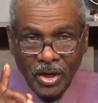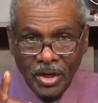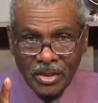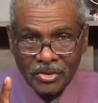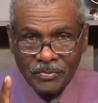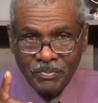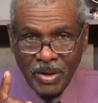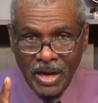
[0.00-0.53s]

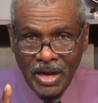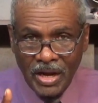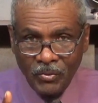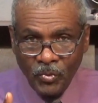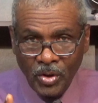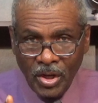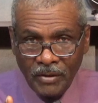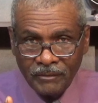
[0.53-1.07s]
us by
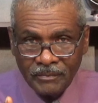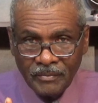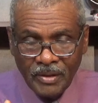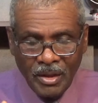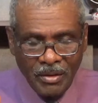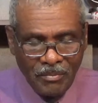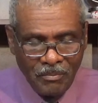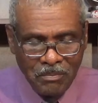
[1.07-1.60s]
what?
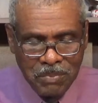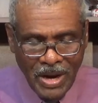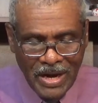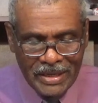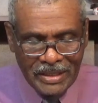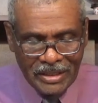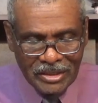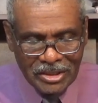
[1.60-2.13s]

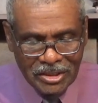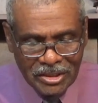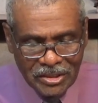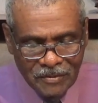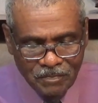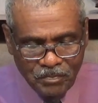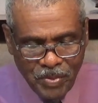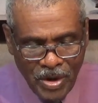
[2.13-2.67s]
By his
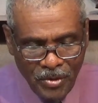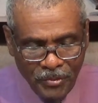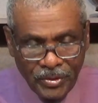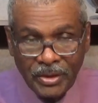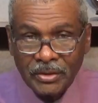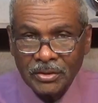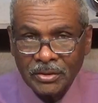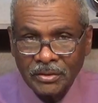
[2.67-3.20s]

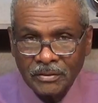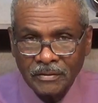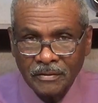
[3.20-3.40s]
Spirit.